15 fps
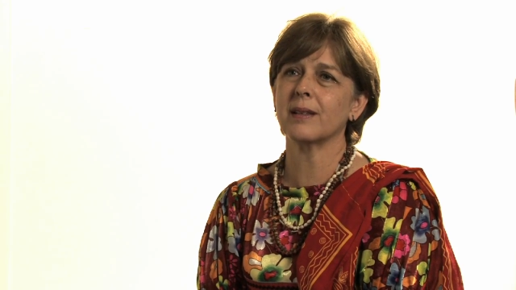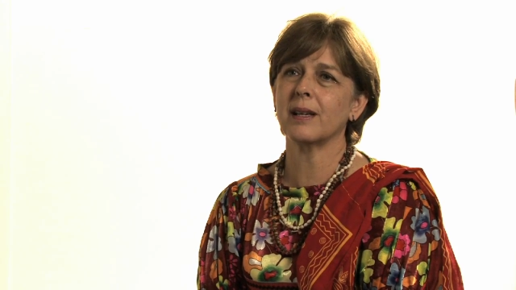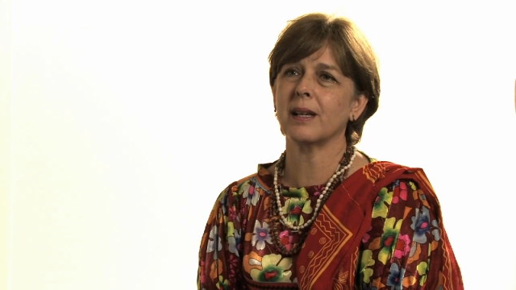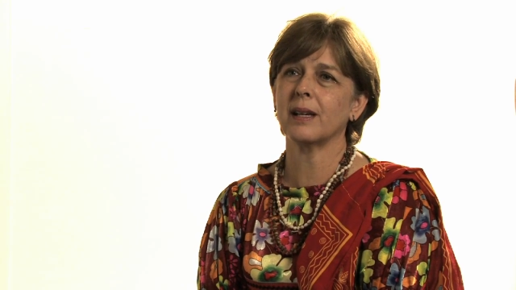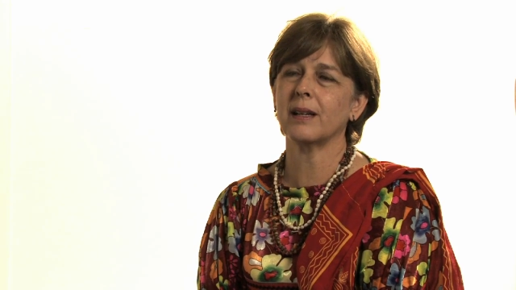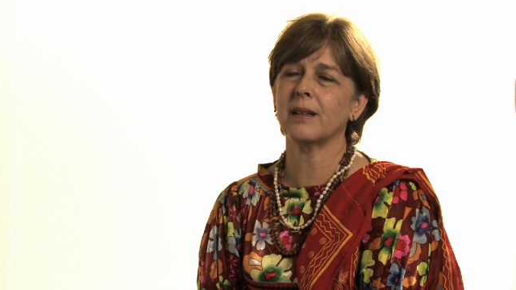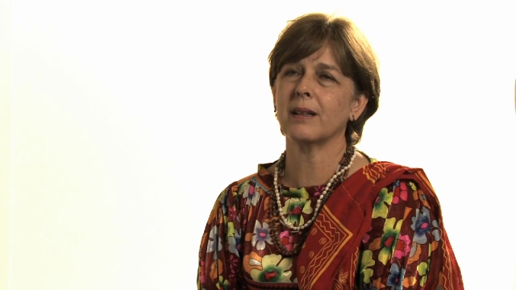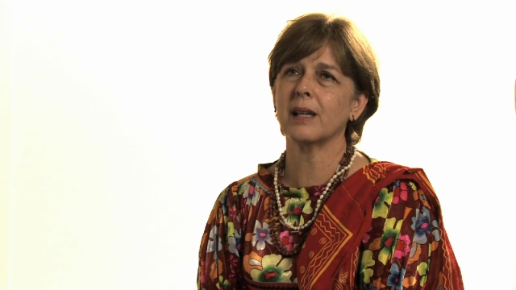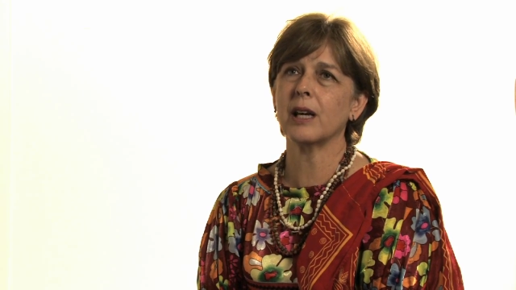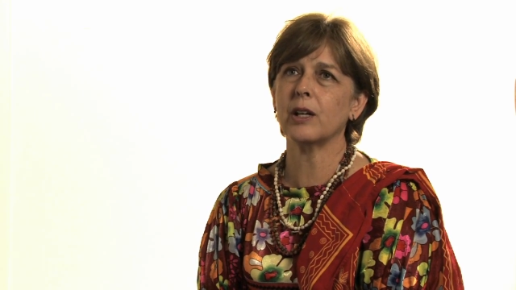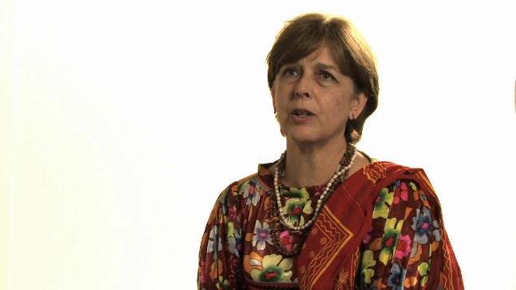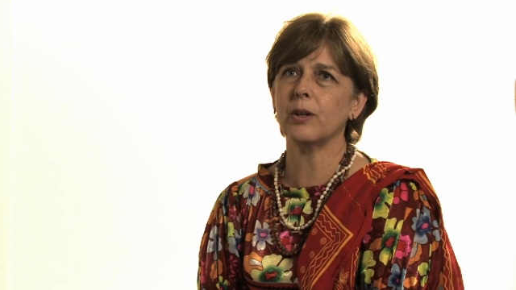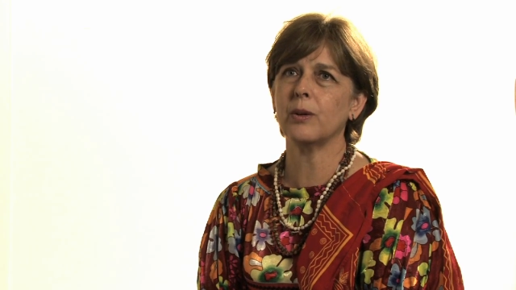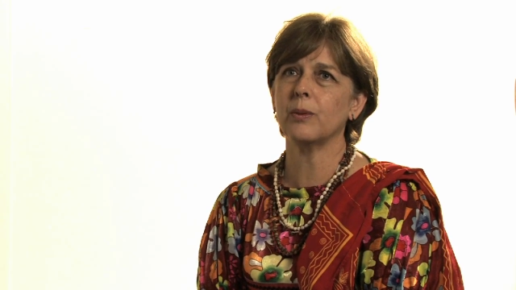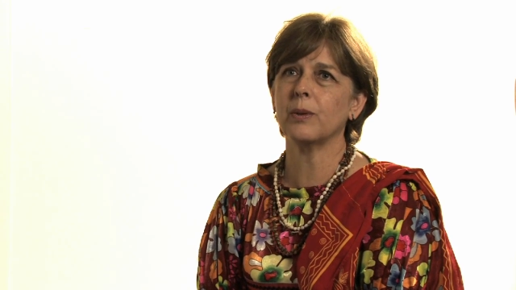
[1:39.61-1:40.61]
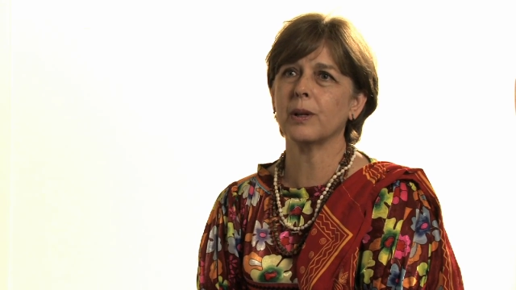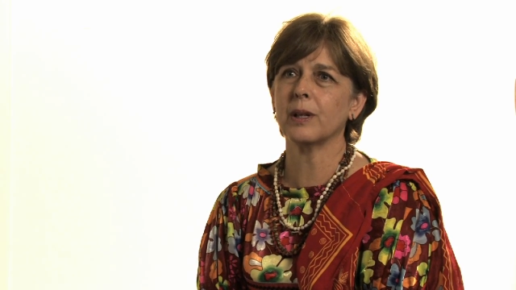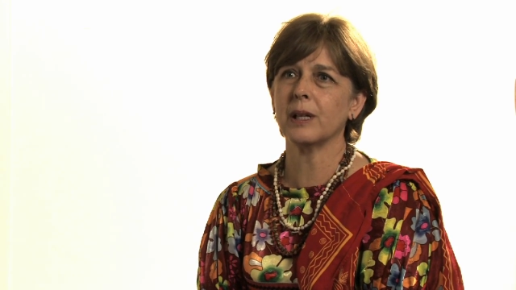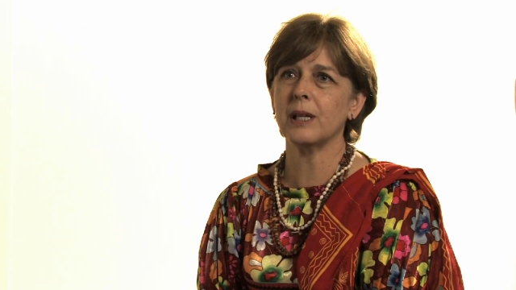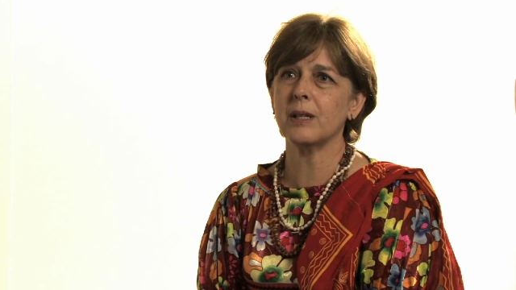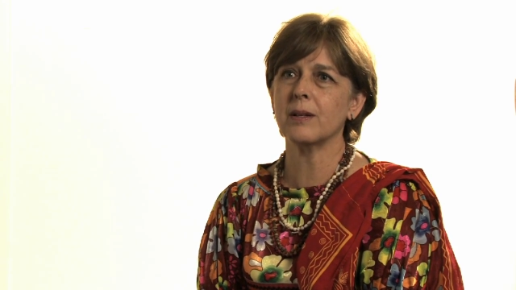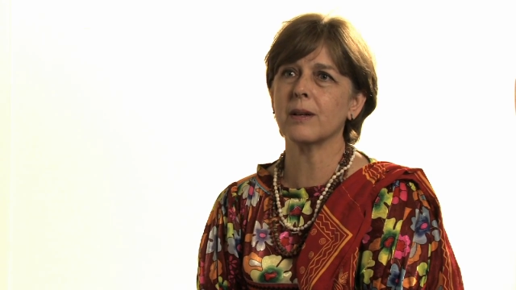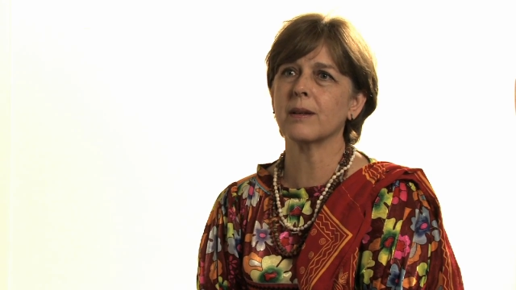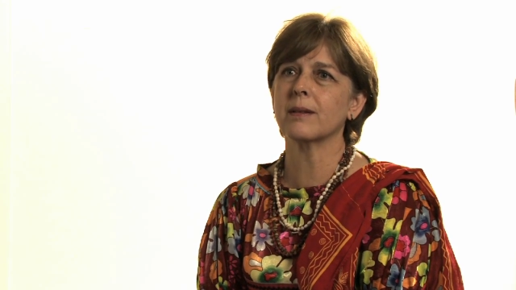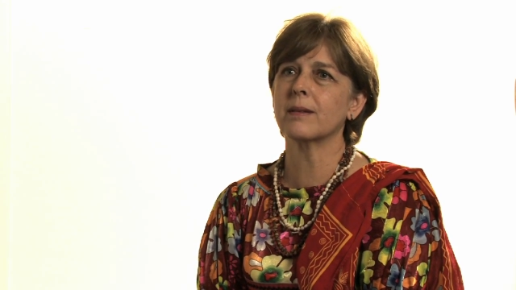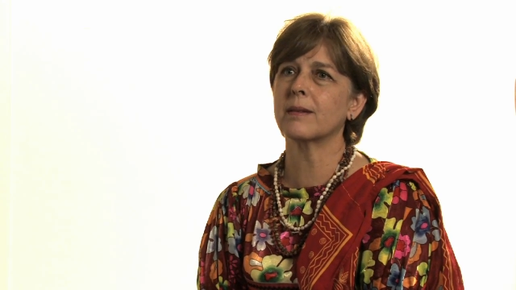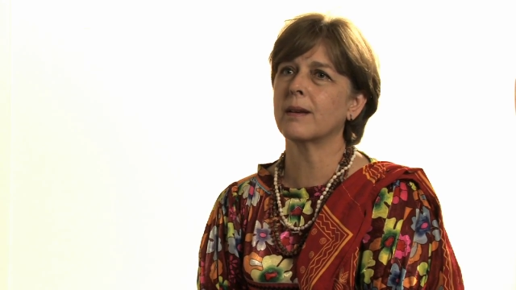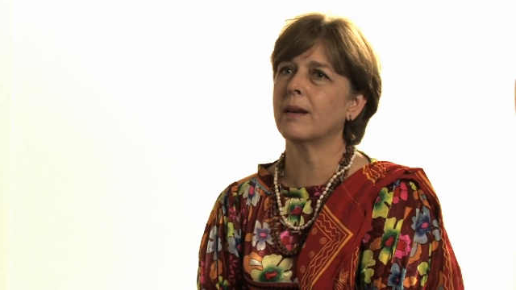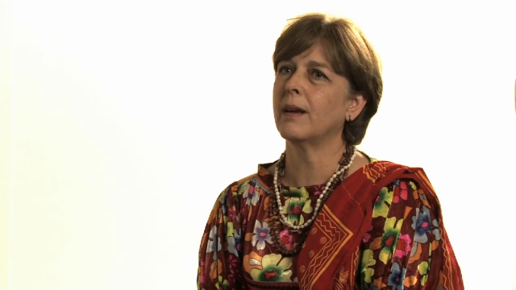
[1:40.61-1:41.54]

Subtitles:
and can you really just